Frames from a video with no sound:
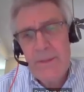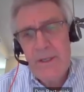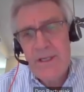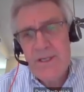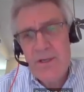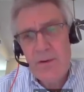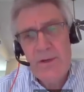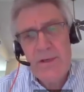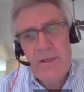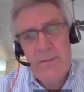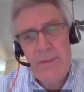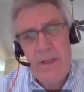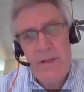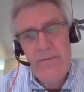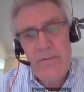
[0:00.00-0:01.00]
is going to
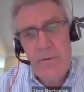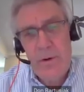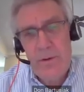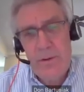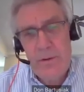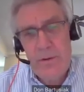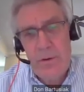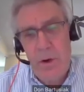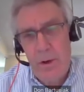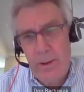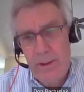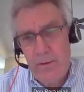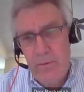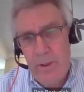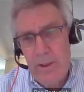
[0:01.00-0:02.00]
be for new
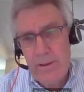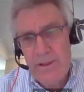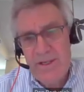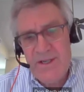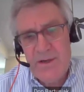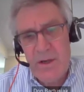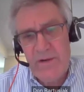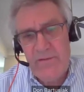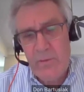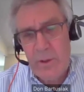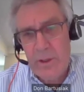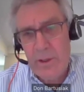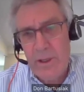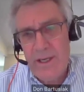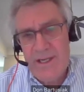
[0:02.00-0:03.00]
hardware and
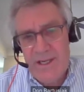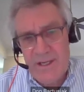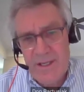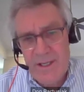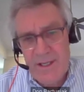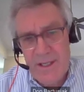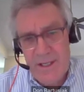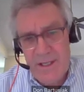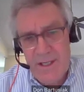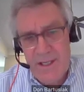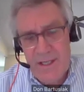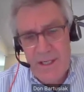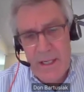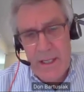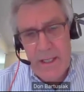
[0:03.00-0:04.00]
software
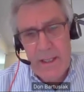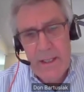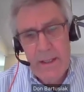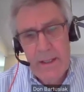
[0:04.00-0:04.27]
licenses.